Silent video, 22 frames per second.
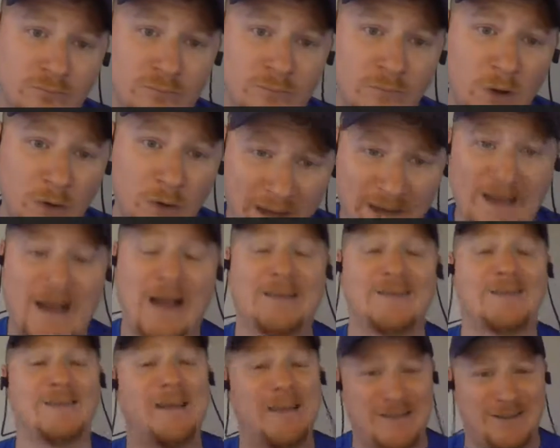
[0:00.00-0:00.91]
Okay,
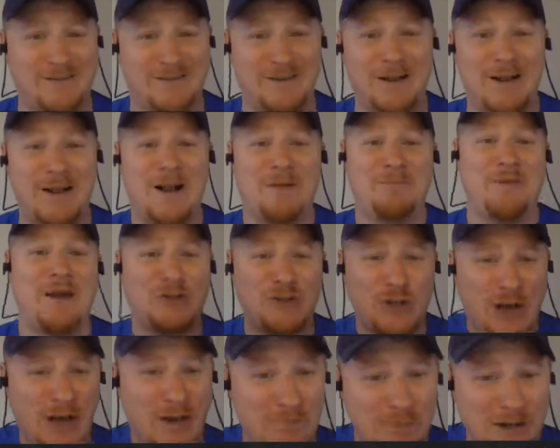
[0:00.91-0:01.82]
guys, listen. Not
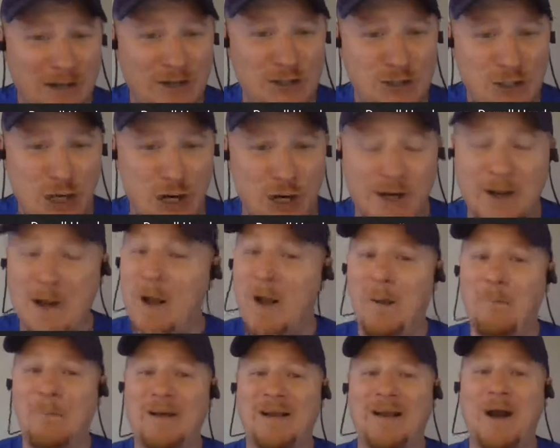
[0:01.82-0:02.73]
trying to be a jerk,
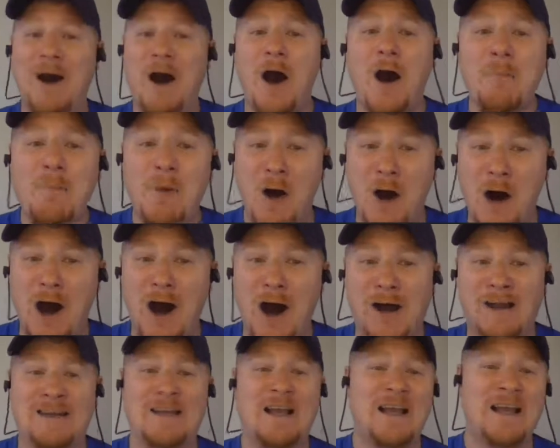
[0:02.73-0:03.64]
but come
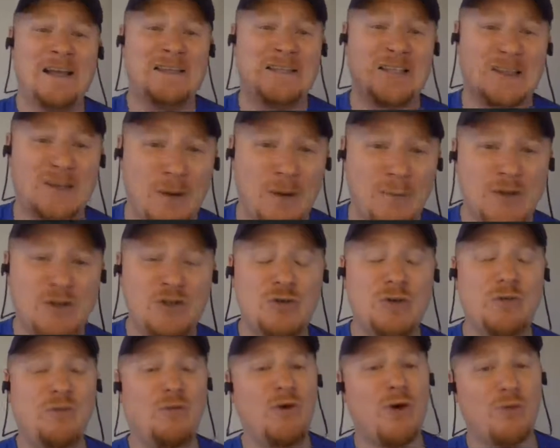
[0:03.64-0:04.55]
on. It's a thumb
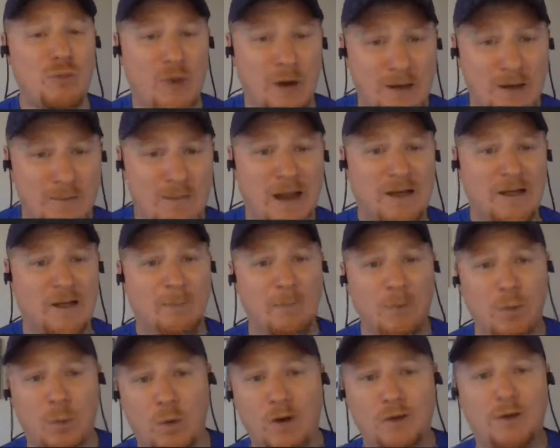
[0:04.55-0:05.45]
injury for a running back,
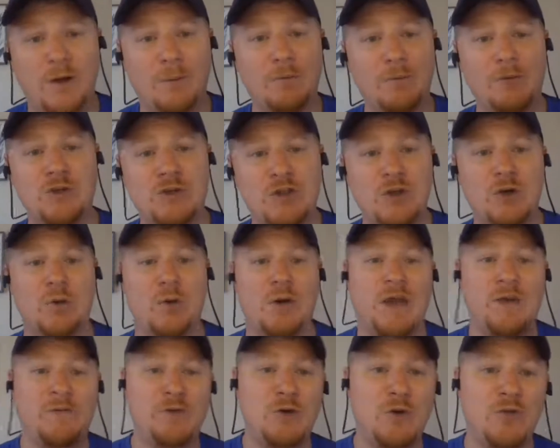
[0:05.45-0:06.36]
number 1. Number 2,
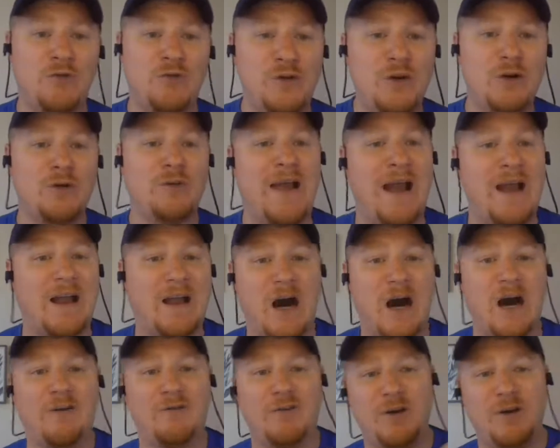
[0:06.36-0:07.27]
if you feel that
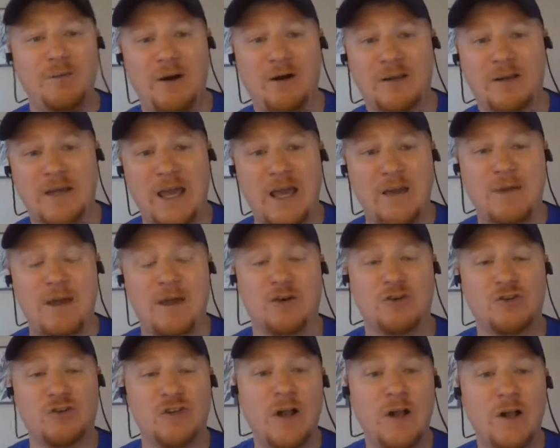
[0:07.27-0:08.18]
confident about Cam
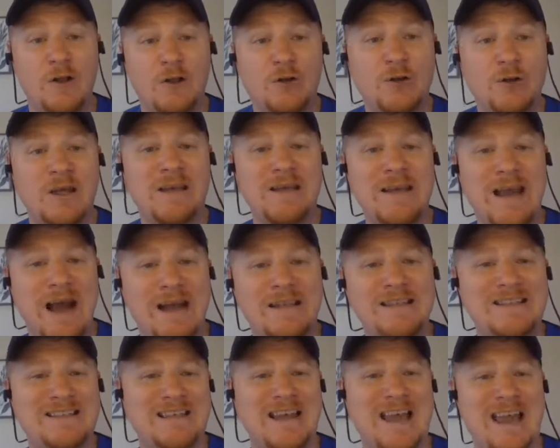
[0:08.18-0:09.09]
Akers, you
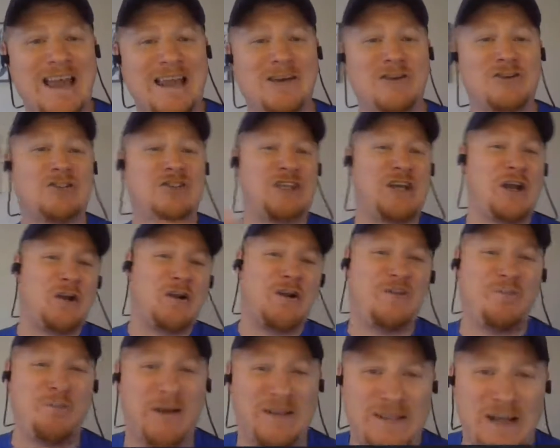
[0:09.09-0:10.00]
cannot say you're scared
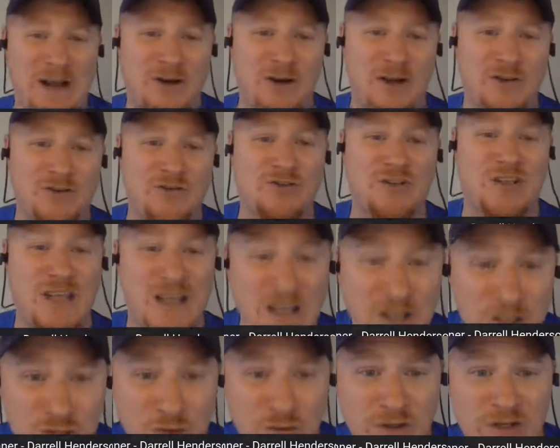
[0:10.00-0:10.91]
off by Darrell Henderson's
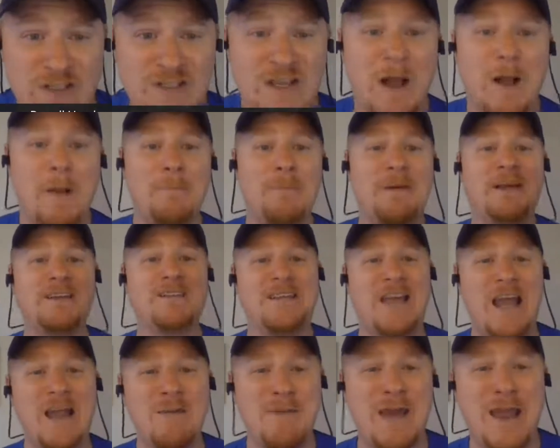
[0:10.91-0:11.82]
injuries because
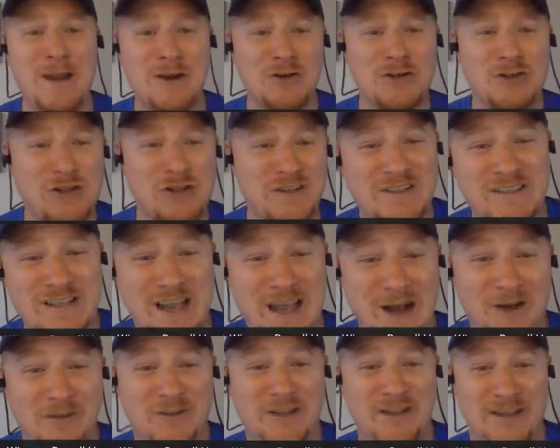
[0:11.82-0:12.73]
Cam Akers couldn't stay
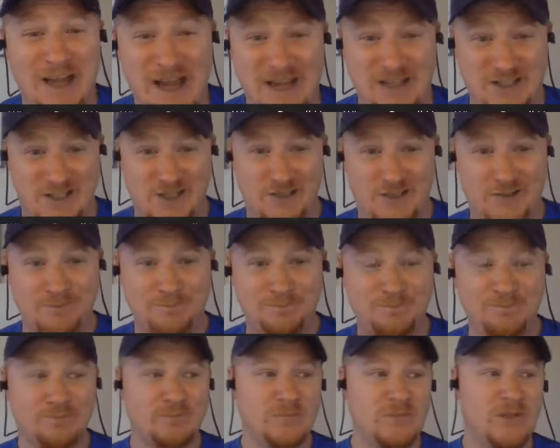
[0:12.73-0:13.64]
healthy last year.
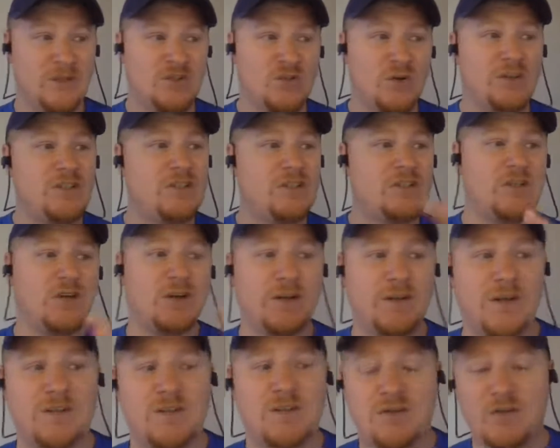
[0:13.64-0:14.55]
So I just took
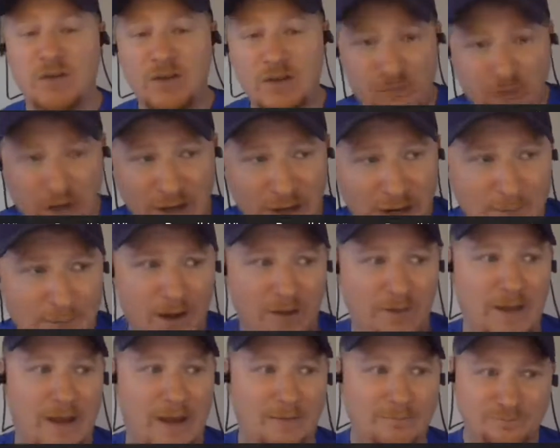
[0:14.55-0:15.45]
this. Let's forget about all
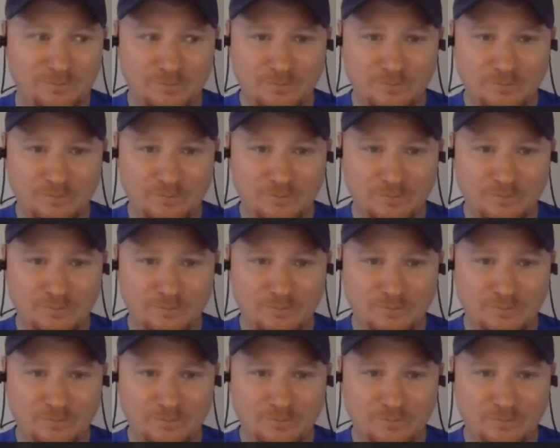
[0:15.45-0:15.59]
that.